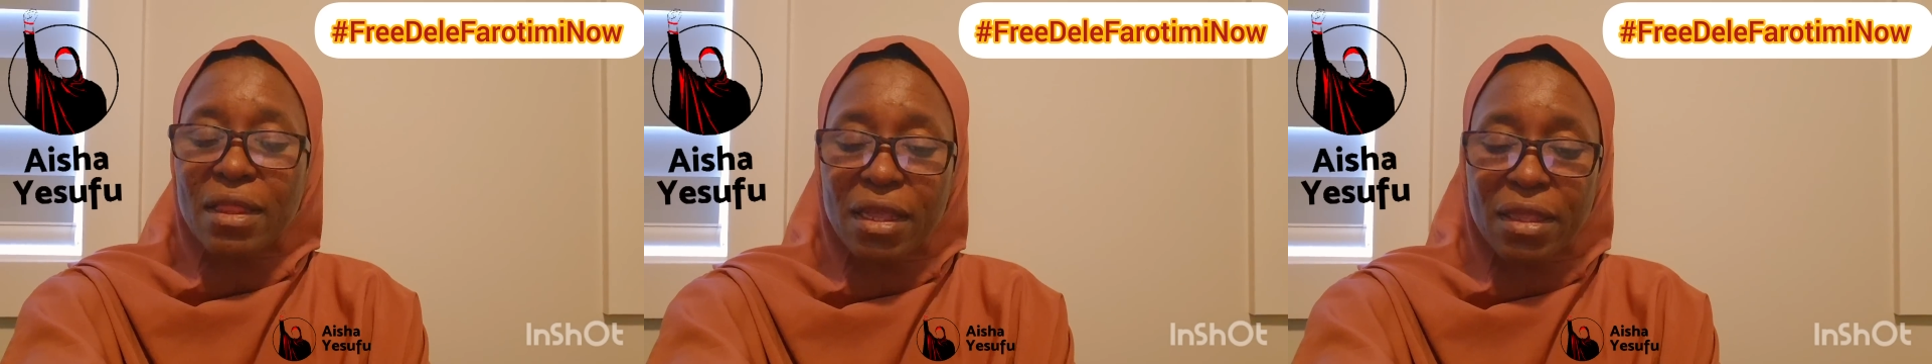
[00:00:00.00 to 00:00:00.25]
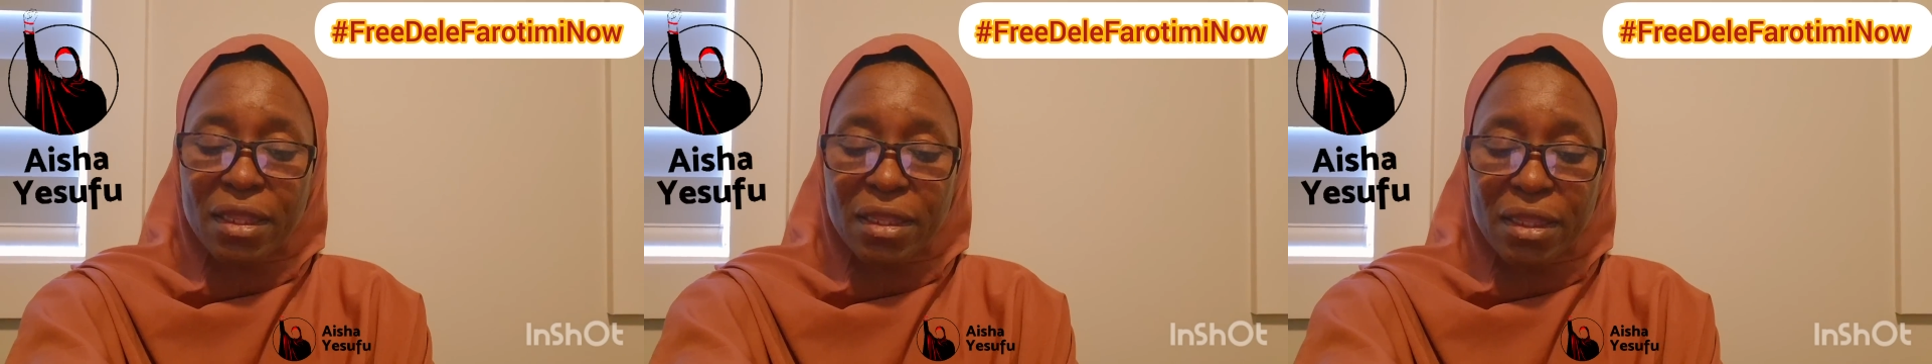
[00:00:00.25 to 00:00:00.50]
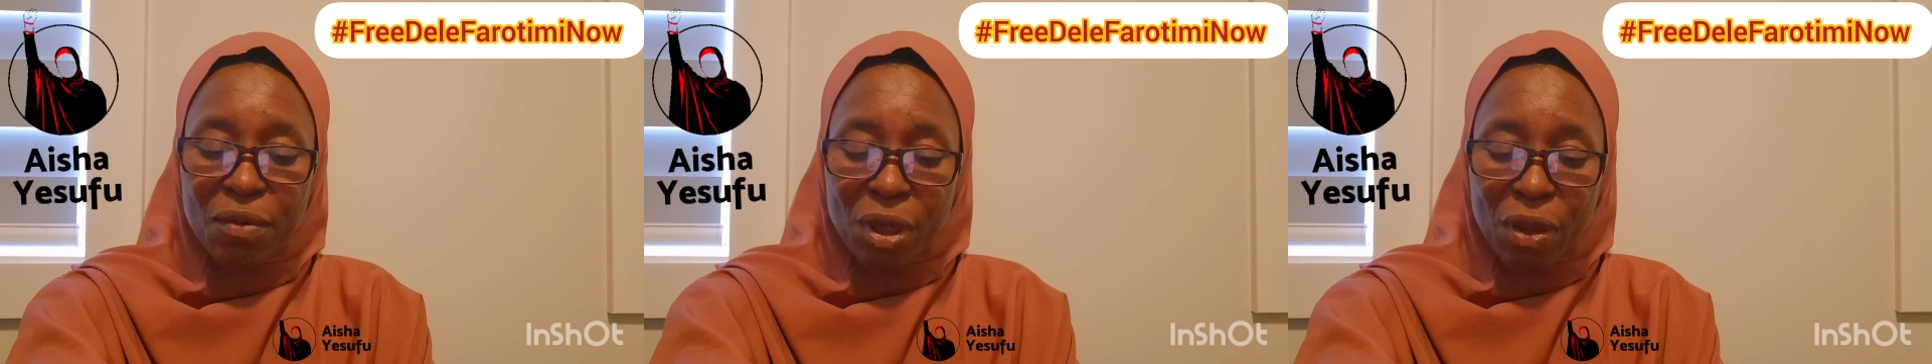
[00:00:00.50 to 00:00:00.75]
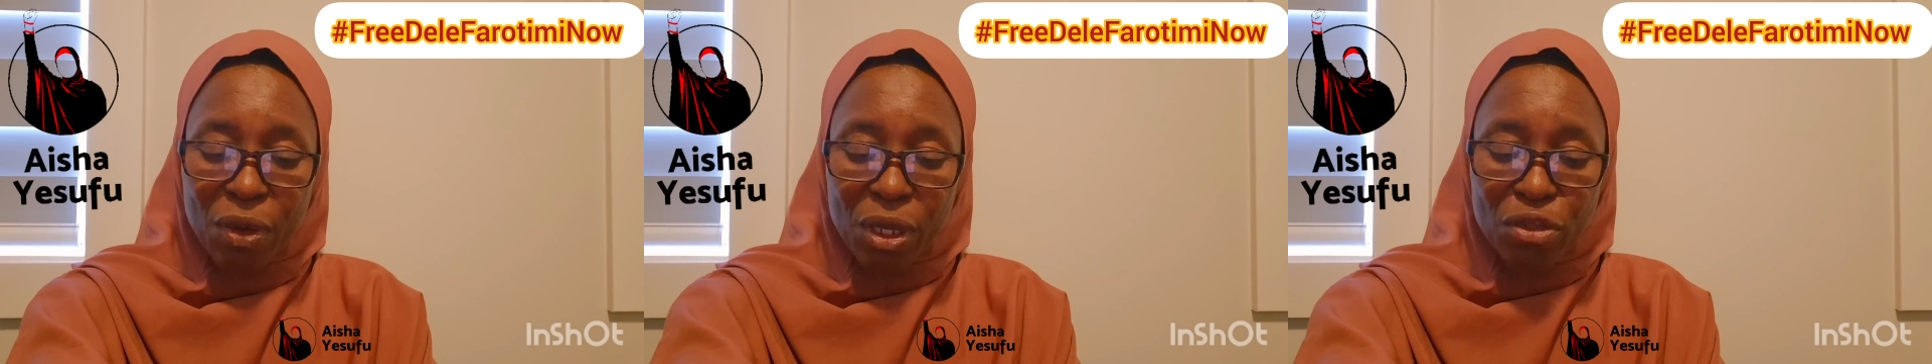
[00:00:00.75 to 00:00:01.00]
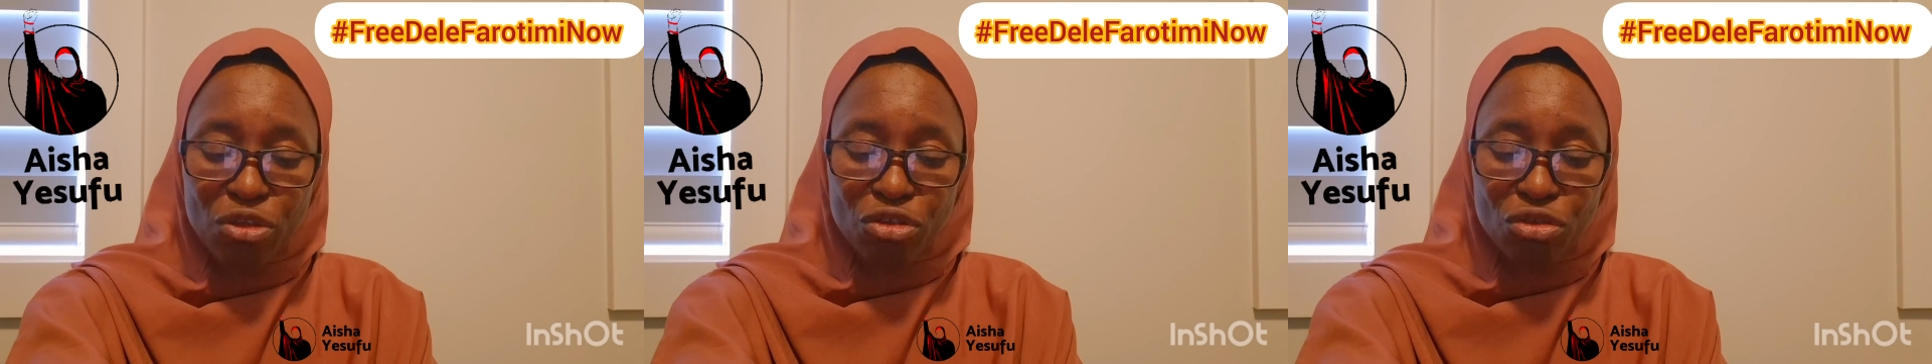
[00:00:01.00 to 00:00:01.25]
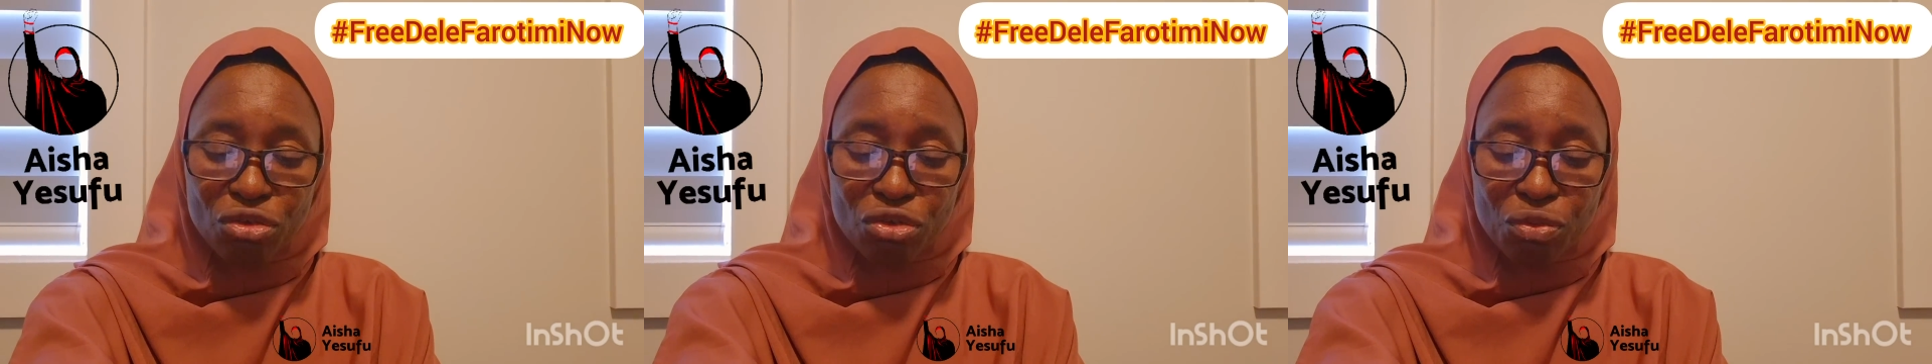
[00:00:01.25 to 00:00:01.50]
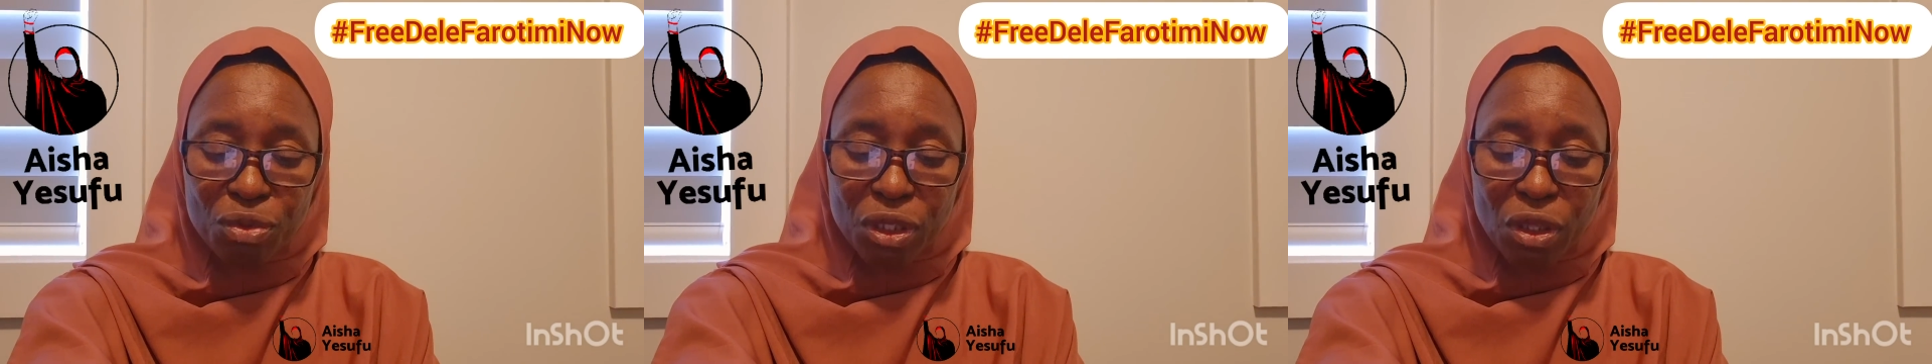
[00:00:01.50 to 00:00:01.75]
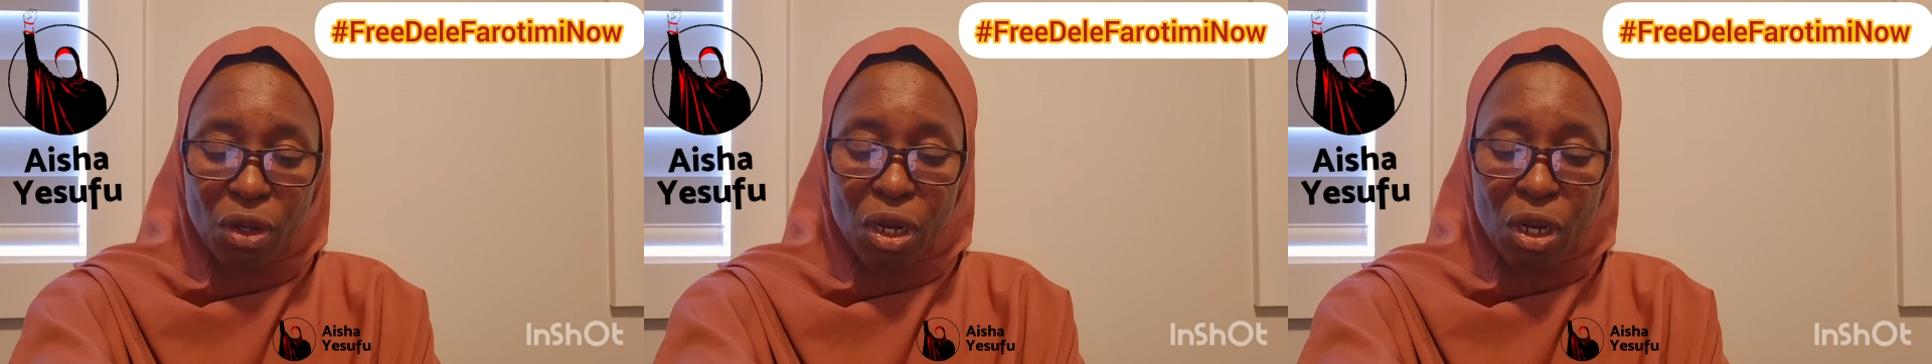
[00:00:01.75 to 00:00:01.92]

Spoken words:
they were going to be done.